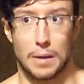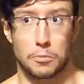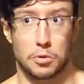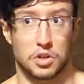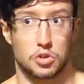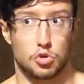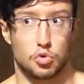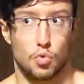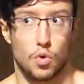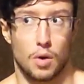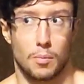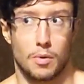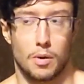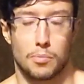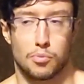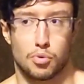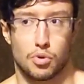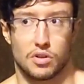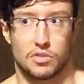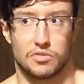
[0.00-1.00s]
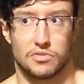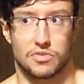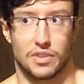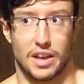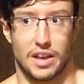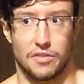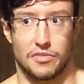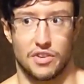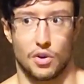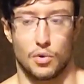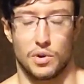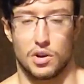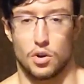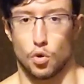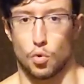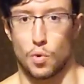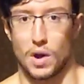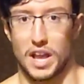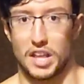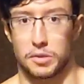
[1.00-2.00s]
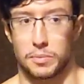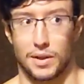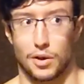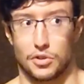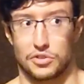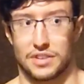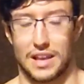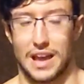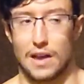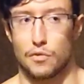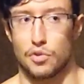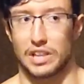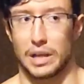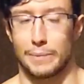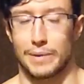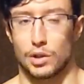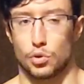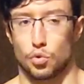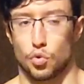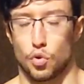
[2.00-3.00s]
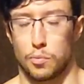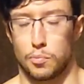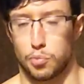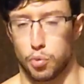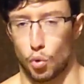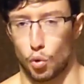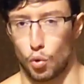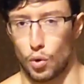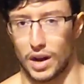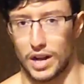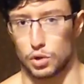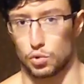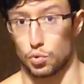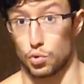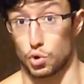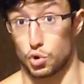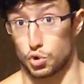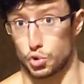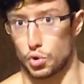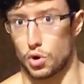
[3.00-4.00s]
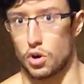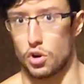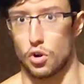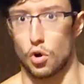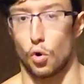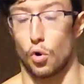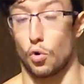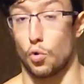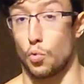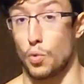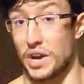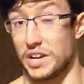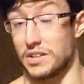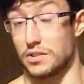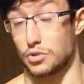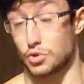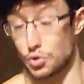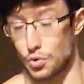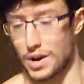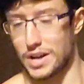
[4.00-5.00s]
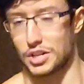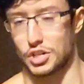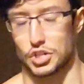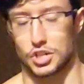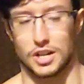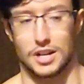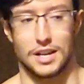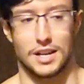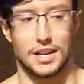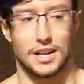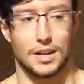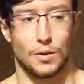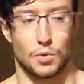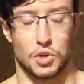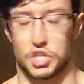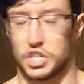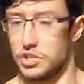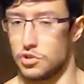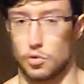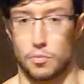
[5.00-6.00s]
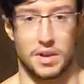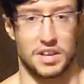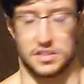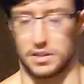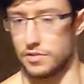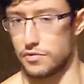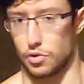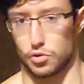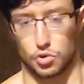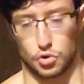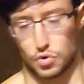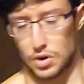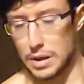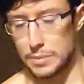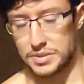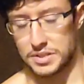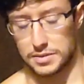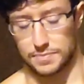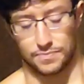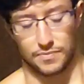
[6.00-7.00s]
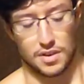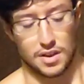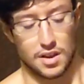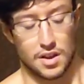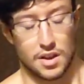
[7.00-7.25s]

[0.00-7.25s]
I'm going to warm up with a very low weight, because every time I do a pull, I do a shrug or a weighted stretch, which is amazing for the traps.